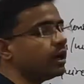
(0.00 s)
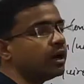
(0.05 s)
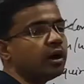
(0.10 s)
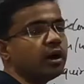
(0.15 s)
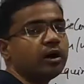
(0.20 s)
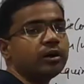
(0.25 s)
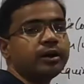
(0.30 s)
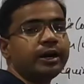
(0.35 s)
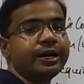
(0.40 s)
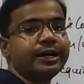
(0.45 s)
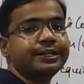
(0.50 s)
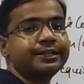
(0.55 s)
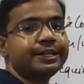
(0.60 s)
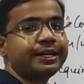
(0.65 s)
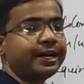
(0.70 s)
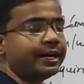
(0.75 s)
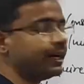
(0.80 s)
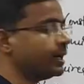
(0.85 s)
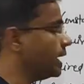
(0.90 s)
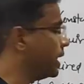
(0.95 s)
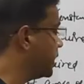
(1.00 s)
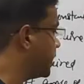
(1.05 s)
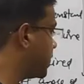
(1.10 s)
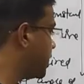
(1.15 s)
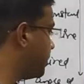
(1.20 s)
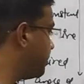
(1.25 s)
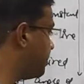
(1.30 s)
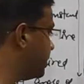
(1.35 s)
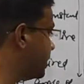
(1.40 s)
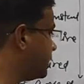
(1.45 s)
on another end, a
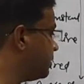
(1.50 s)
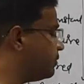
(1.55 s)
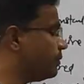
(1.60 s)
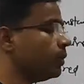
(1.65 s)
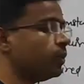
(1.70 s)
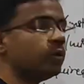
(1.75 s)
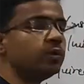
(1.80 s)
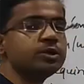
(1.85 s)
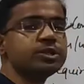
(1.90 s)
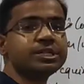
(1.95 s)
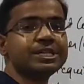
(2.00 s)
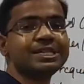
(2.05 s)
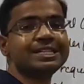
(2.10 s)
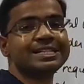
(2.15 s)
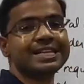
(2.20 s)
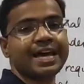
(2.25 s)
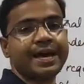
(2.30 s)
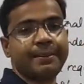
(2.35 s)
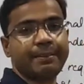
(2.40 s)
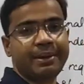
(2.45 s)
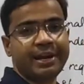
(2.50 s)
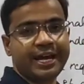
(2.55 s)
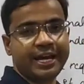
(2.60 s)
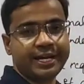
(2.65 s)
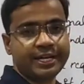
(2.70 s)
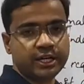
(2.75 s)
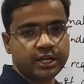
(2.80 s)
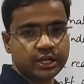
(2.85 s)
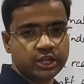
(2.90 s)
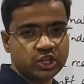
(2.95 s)
couple force is applied,
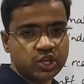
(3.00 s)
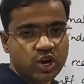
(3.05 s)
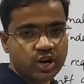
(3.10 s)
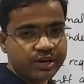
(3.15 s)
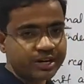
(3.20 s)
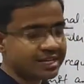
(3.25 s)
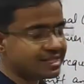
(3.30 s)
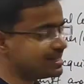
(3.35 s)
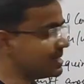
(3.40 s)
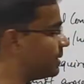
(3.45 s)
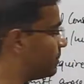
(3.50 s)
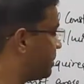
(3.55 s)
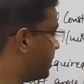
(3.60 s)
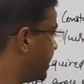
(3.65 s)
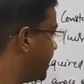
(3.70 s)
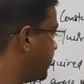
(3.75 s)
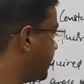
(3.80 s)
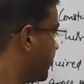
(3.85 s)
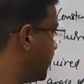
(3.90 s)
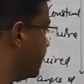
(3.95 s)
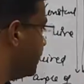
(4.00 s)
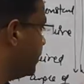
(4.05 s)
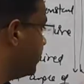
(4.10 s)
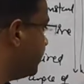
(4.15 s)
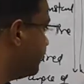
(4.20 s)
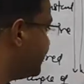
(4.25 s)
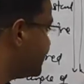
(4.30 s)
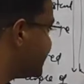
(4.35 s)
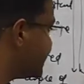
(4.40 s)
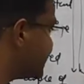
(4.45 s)
a torque is applied,
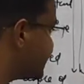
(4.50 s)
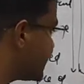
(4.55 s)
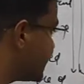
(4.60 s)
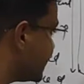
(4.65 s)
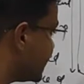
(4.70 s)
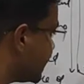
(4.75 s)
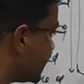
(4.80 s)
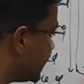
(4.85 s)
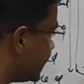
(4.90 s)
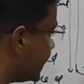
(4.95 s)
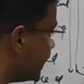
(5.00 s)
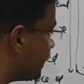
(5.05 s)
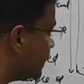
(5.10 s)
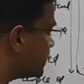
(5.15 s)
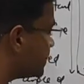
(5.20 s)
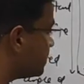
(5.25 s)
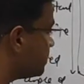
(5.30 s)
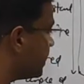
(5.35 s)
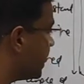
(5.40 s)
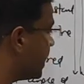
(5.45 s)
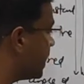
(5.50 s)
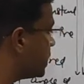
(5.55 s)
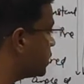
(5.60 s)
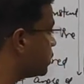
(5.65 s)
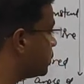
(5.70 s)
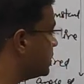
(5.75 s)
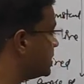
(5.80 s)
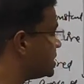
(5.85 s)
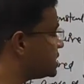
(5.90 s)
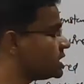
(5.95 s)
which is creating some
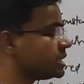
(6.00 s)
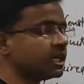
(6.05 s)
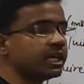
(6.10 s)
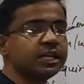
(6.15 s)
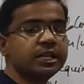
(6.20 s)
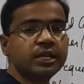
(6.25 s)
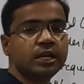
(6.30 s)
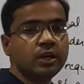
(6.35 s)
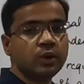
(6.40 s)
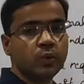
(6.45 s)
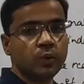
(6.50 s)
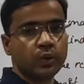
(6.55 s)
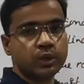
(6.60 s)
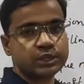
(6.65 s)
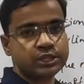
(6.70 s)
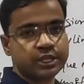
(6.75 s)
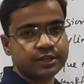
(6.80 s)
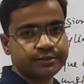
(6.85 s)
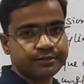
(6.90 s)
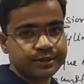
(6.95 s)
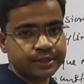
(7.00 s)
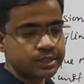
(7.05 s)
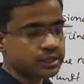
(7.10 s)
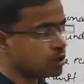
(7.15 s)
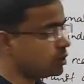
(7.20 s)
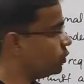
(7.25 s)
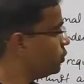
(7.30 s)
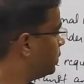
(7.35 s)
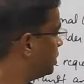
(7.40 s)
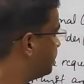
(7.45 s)
twist in the lower
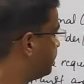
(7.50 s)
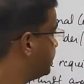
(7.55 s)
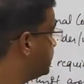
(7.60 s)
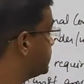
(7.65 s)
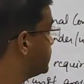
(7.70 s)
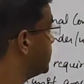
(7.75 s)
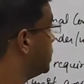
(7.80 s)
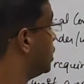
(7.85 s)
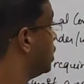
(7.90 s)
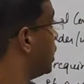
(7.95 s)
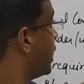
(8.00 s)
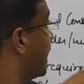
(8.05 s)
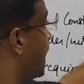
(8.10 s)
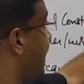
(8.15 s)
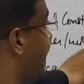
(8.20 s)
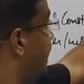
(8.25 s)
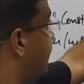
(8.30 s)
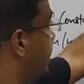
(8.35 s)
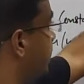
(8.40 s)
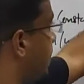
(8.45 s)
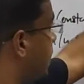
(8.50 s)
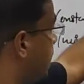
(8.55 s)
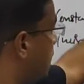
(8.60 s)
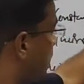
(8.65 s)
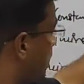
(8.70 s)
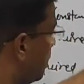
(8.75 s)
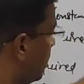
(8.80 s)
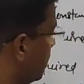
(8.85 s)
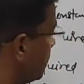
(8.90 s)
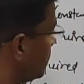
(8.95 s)
face, and
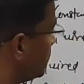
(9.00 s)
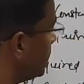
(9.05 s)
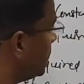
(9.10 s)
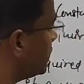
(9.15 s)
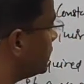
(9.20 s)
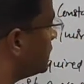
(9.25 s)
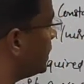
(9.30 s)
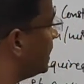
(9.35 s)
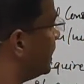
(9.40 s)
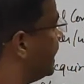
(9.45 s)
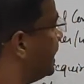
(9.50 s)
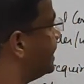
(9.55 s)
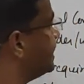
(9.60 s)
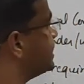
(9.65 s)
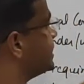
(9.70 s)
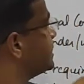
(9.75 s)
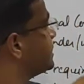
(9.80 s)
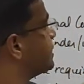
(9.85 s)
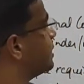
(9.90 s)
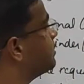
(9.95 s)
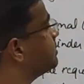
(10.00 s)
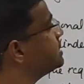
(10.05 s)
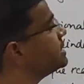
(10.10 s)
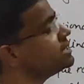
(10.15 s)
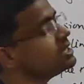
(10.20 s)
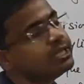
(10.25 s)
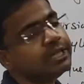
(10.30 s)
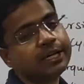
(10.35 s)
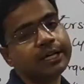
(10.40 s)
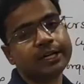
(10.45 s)
along the length some
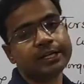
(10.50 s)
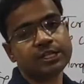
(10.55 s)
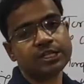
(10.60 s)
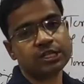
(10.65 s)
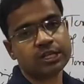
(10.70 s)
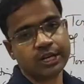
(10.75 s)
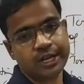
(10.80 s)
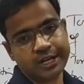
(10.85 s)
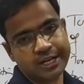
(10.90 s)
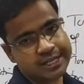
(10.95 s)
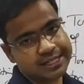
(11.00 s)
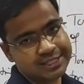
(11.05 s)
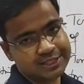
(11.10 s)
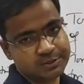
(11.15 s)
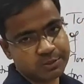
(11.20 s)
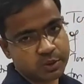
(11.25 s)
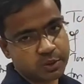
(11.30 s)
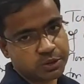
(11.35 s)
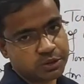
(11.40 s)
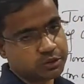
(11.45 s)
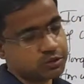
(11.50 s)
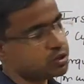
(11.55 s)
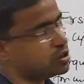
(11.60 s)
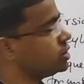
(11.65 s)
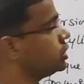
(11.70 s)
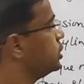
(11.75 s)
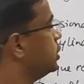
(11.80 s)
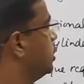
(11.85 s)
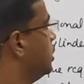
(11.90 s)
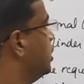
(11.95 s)
shear strain is produced.
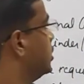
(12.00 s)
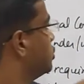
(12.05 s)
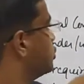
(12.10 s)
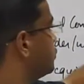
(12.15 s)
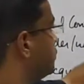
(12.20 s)
So